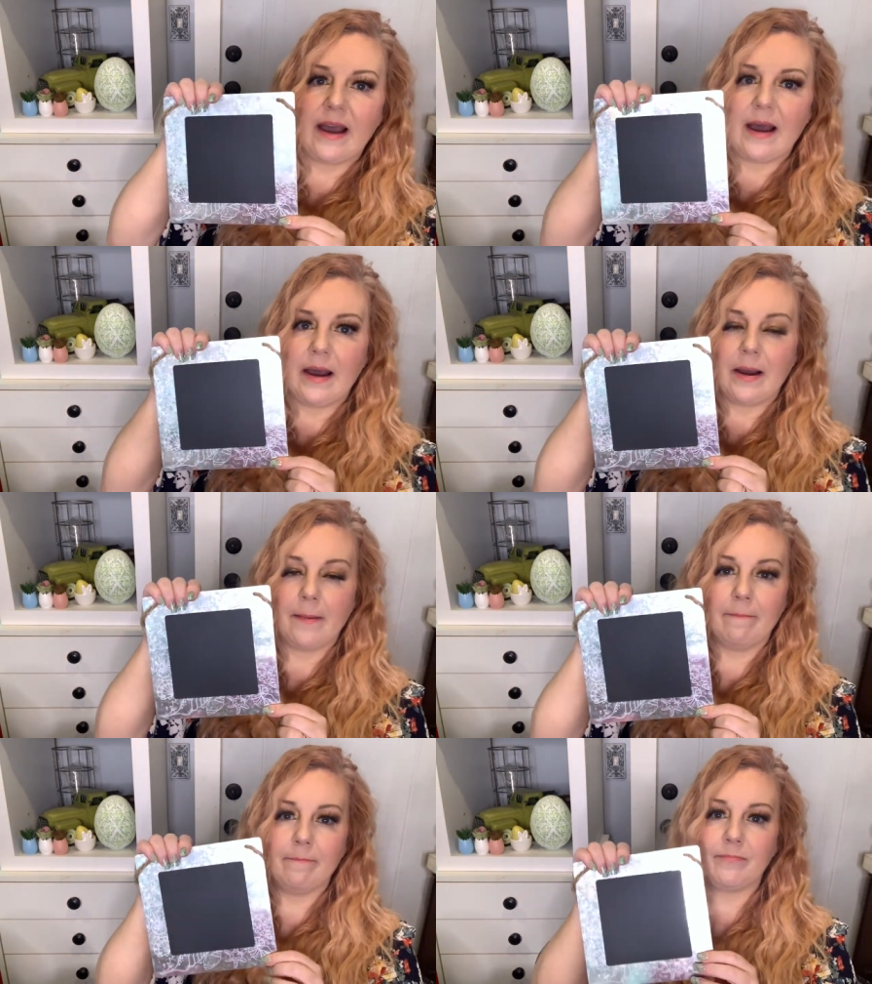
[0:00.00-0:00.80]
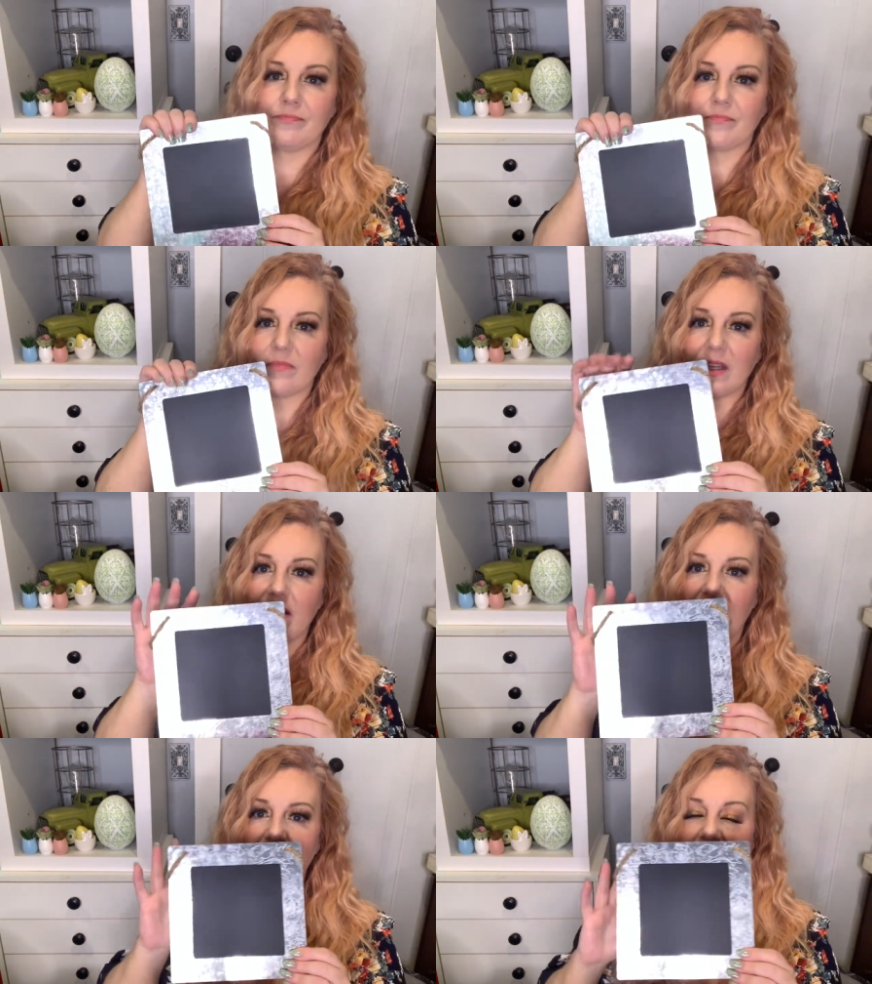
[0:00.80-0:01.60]

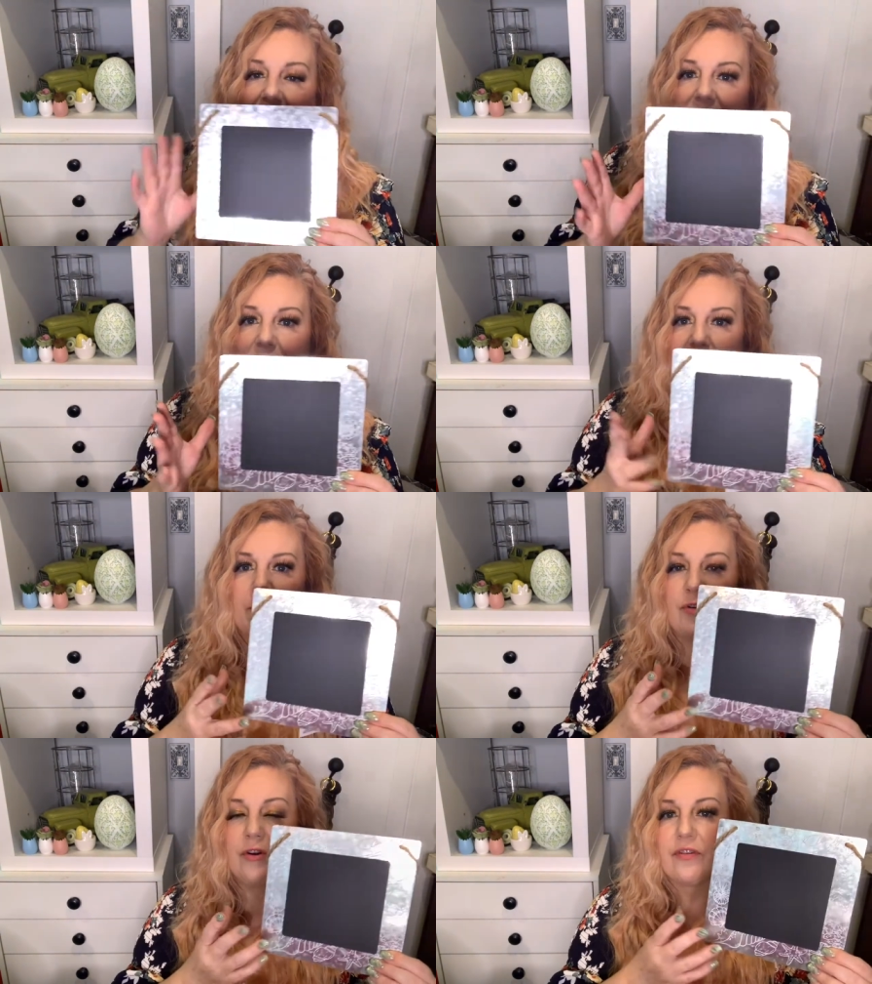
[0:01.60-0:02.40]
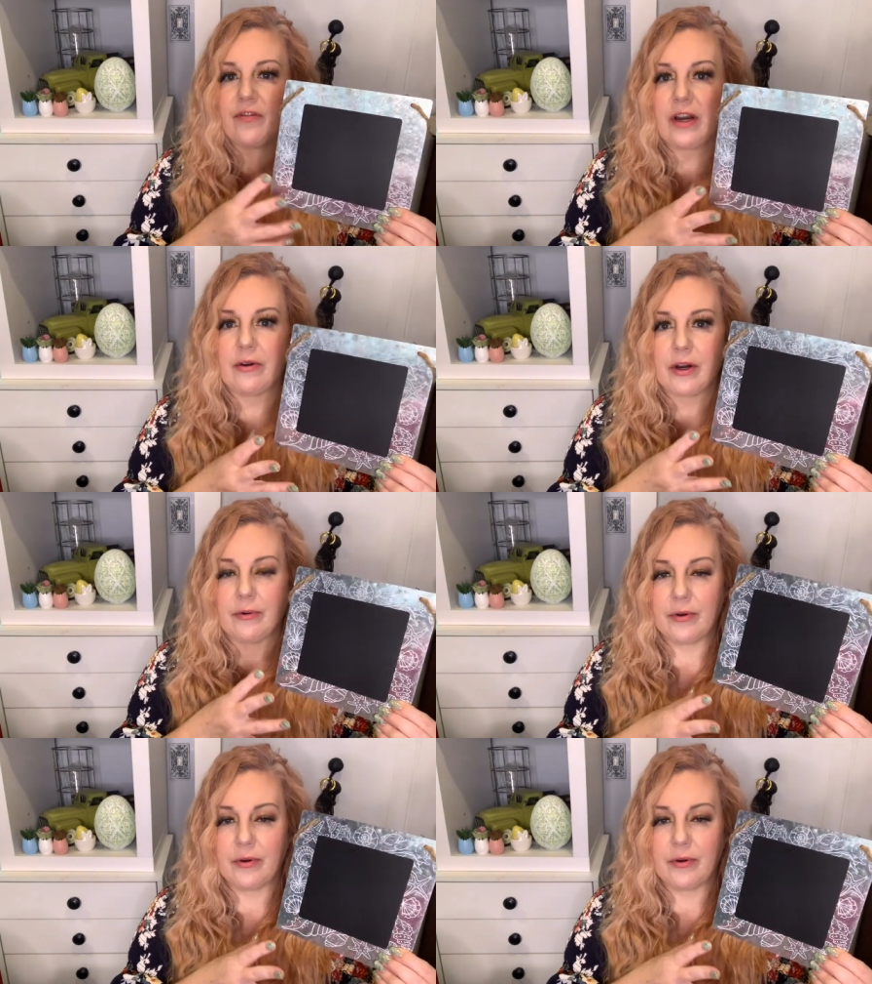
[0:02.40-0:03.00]
A lot of people who are frequent